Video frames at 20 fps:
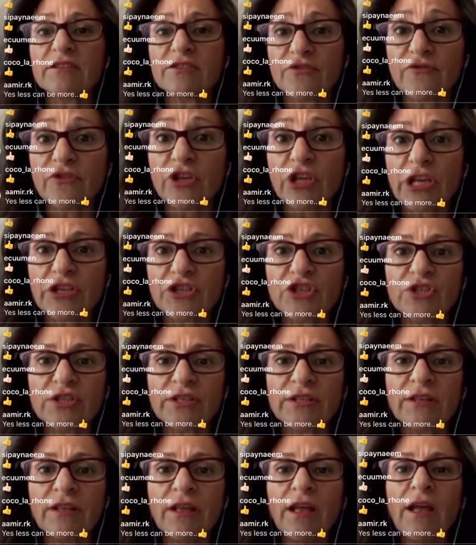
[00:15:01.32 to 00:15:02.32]

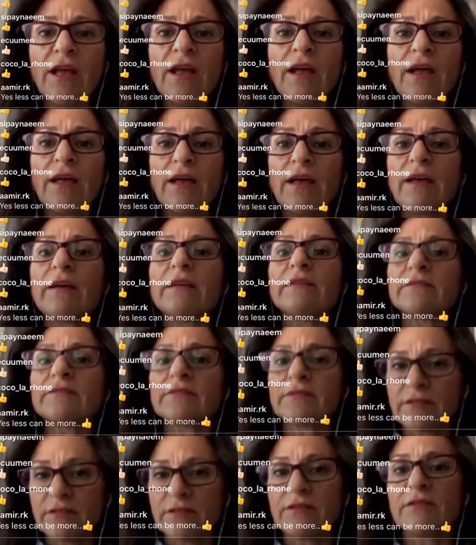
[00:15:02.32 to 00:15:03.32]
certification,
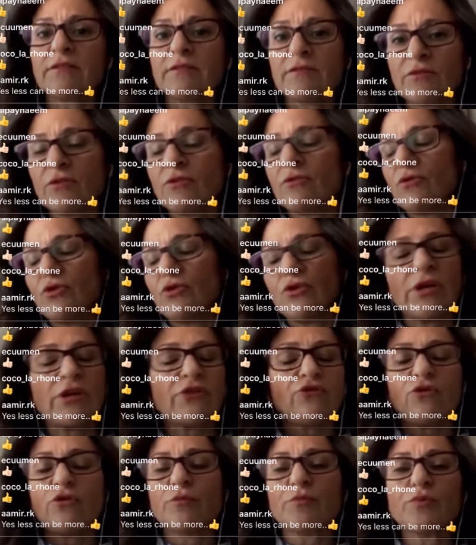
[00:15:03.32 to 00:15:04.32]
and you
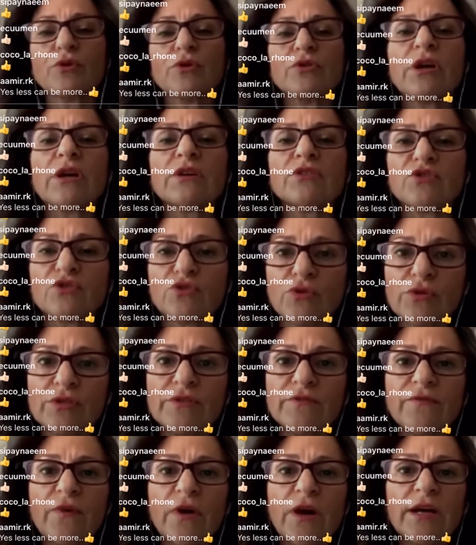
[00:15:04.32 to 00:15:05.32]
get your product
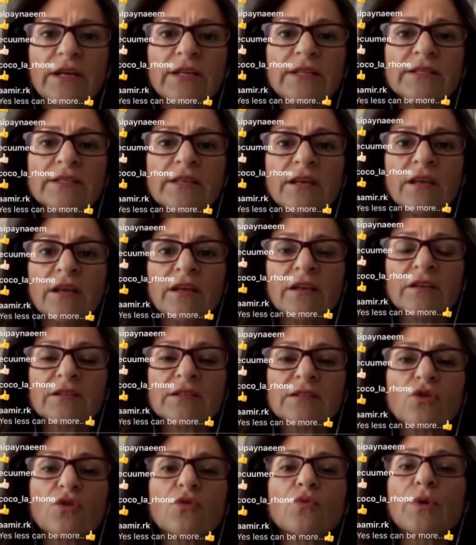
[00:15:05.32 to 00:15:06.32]
certified.
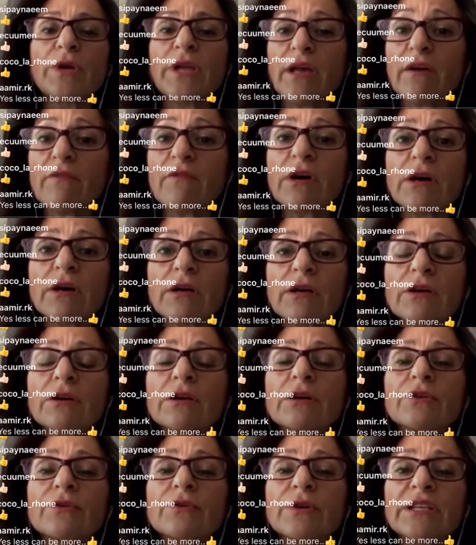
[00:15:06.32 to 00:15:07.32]
So we have a
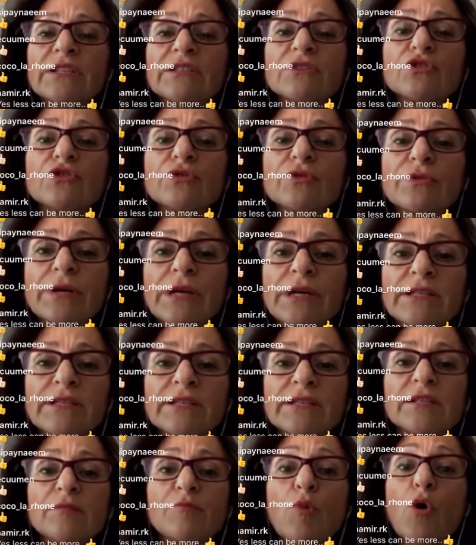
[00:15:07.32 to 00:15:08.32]

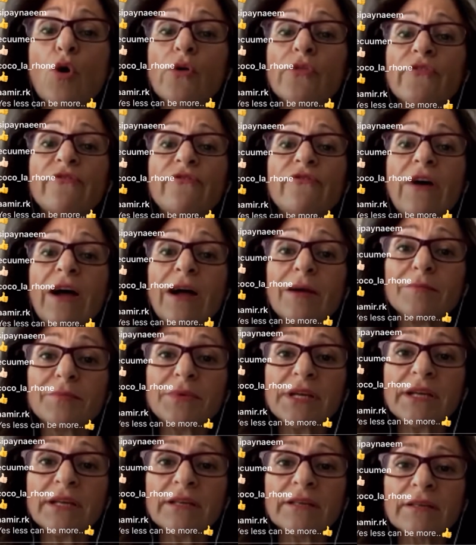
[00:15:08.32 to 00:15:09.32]
cradle-to-cradle, both
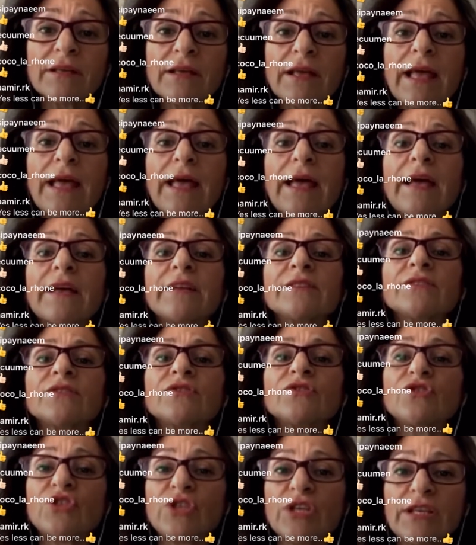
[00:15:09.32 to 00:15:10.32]
fabric and
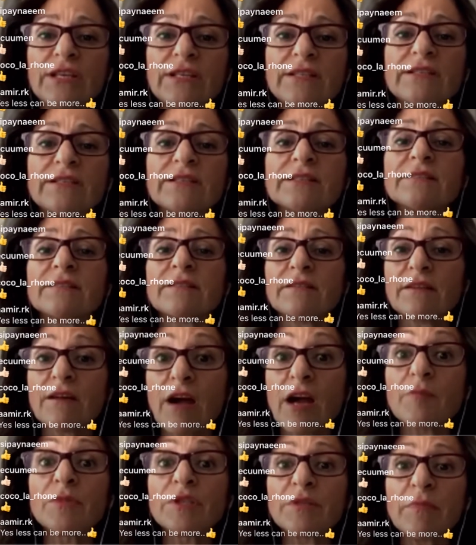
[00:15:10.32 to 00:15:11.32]
jeans
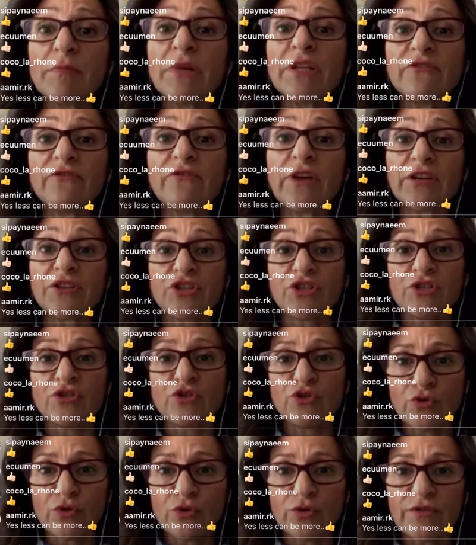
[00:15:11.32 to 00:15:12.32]
garment
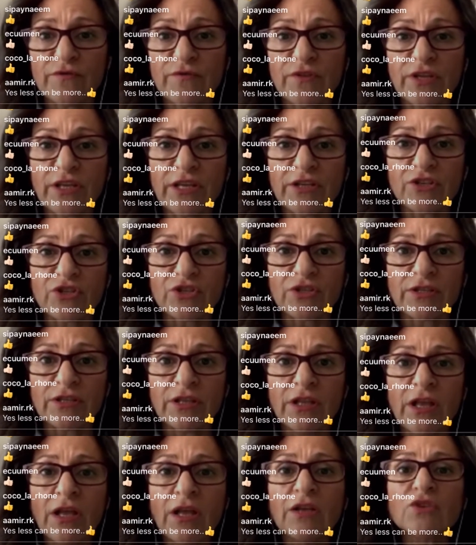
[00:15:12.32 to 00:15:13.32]
manufacturing
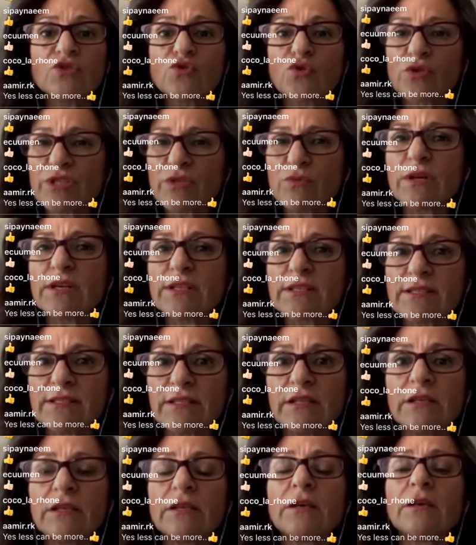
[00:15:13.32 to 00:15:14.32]
certification. Sorti was
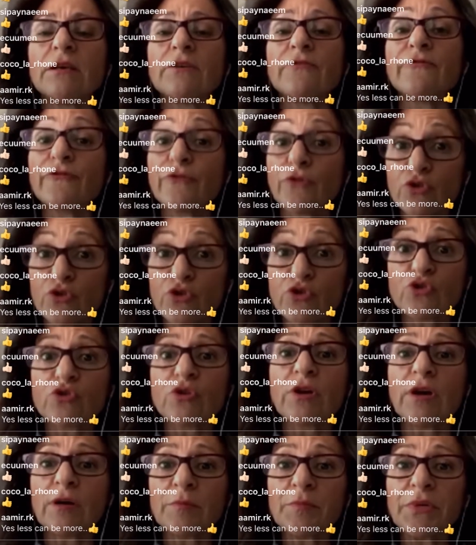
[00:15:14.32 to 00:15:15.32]
the first
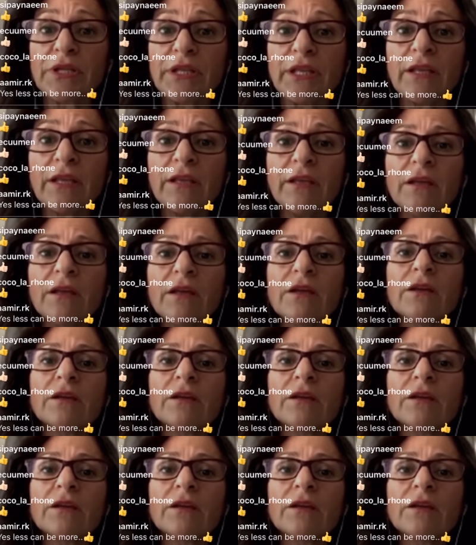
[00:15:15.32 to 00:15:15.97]
company,